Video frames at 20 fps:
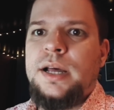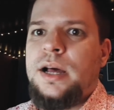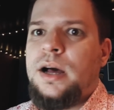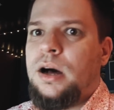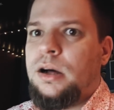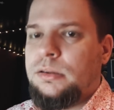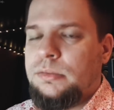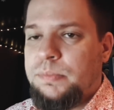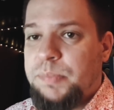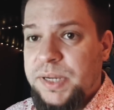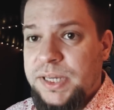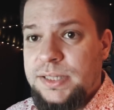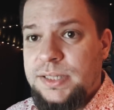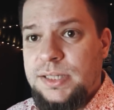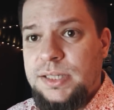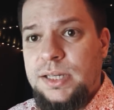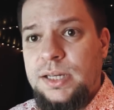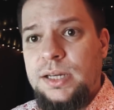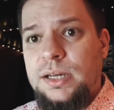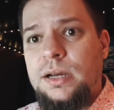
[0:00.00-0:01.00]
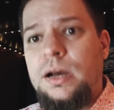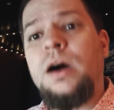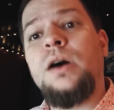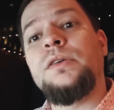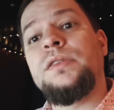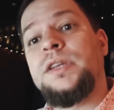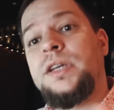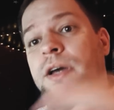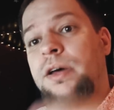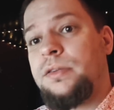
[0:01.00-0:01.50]
On PC, on
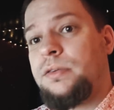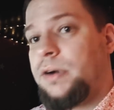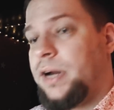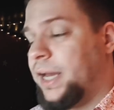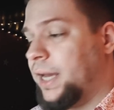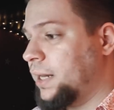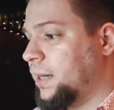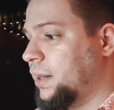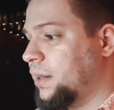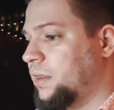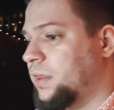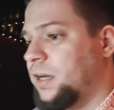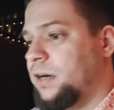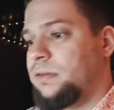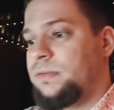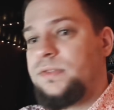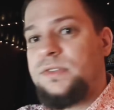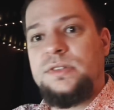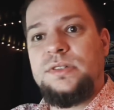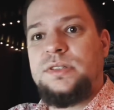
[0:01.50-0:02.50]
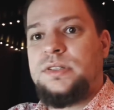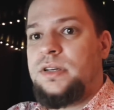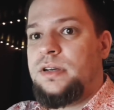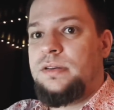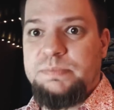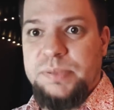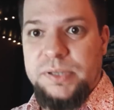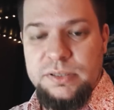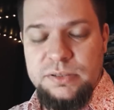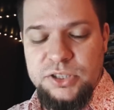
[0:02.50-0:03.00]
the other hand, there's
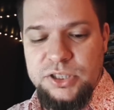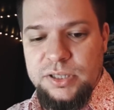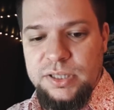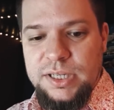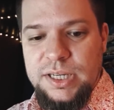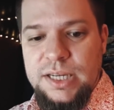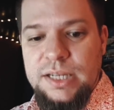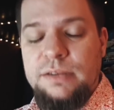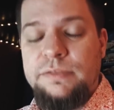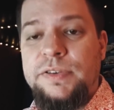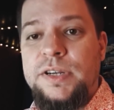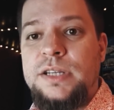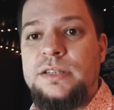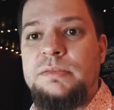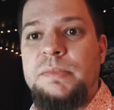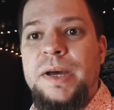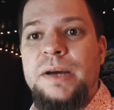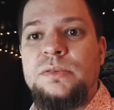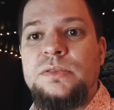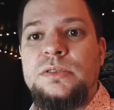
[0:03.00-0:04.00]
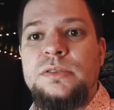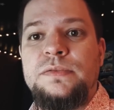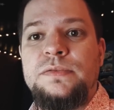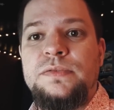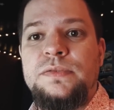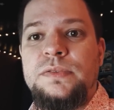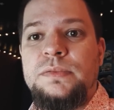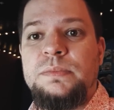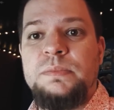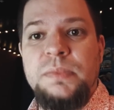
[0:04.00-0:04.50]
a potentially infinite amount of
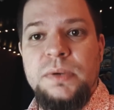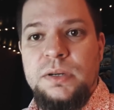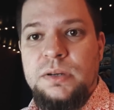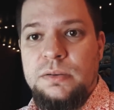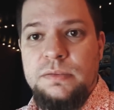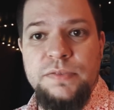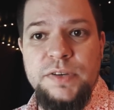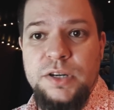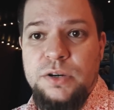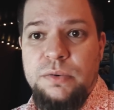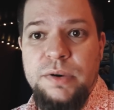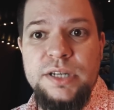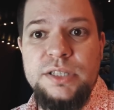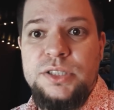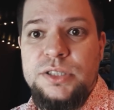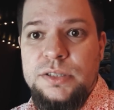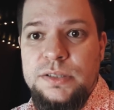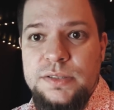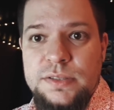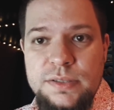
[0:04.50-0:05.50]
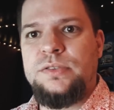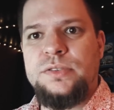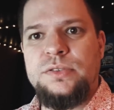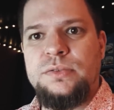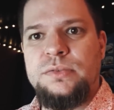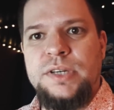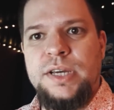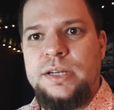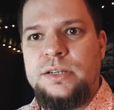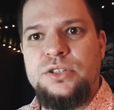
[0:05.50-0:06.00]
configurations. You
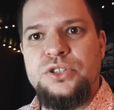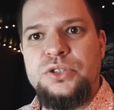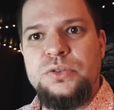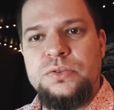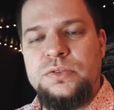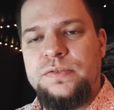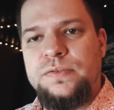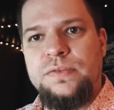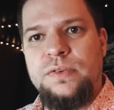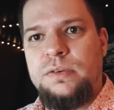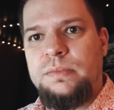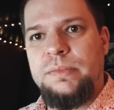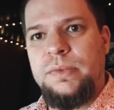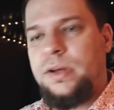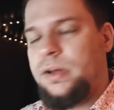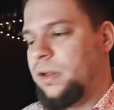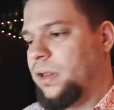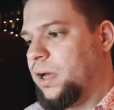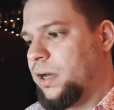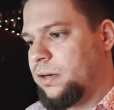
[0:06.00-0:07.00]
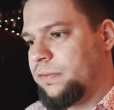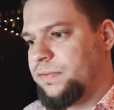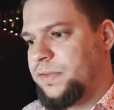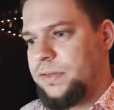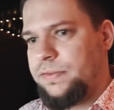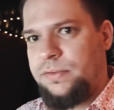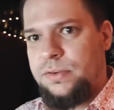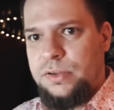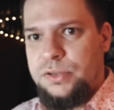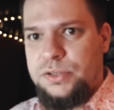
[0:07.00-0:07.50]
can choose from a lot of
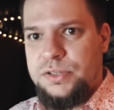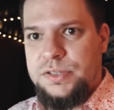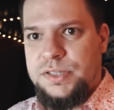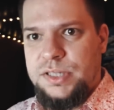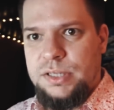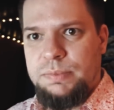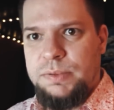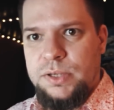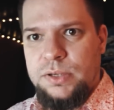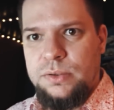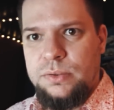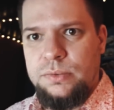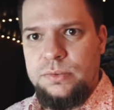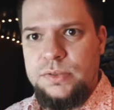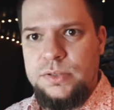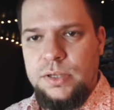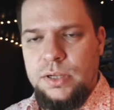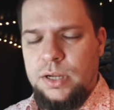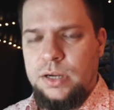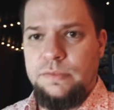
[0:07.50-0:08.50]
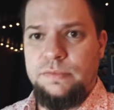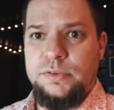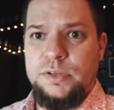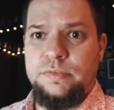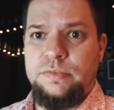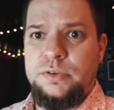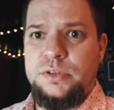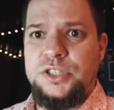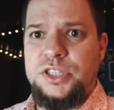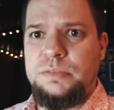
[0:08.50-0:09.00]
different CPUs, a lot of
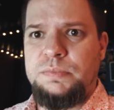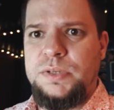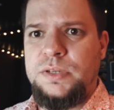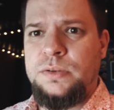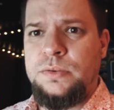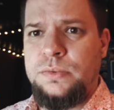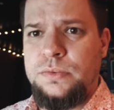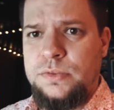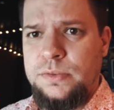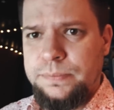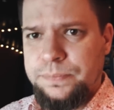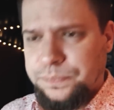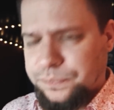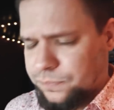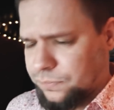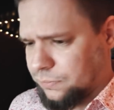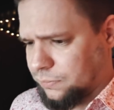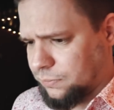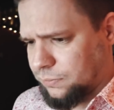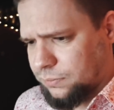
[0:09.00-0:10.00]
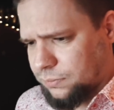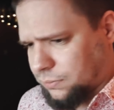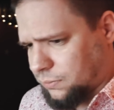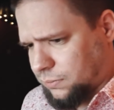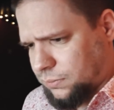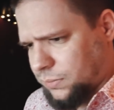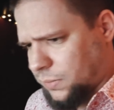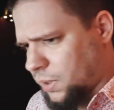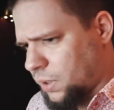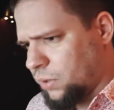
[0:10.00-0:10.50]
different GPUs,
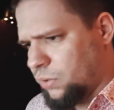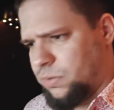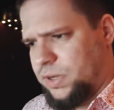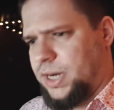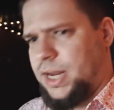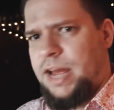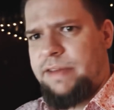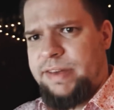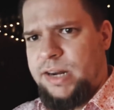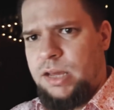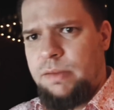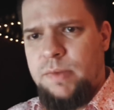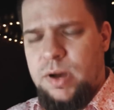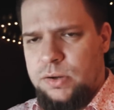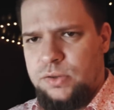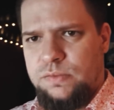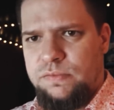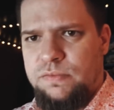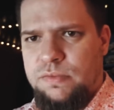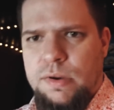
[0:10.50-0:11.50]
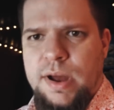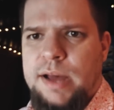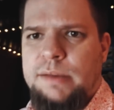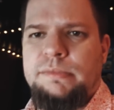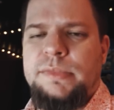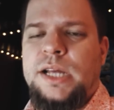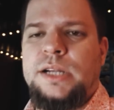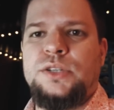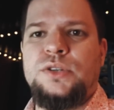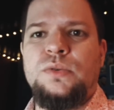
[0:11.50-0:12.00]
You can have any amount of RAM
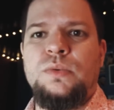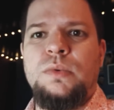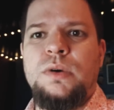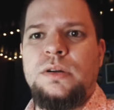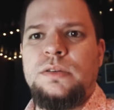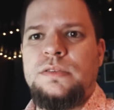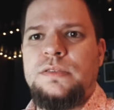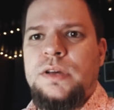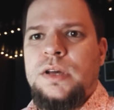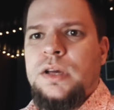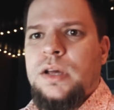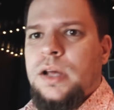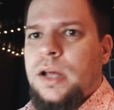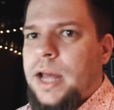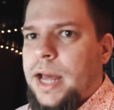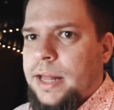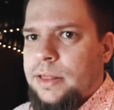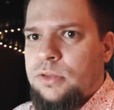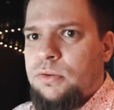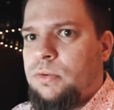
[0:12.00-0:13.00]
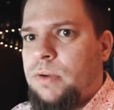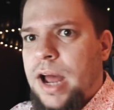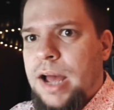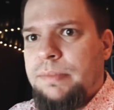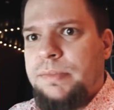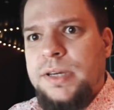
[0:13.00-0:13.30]
that you want, and the RAM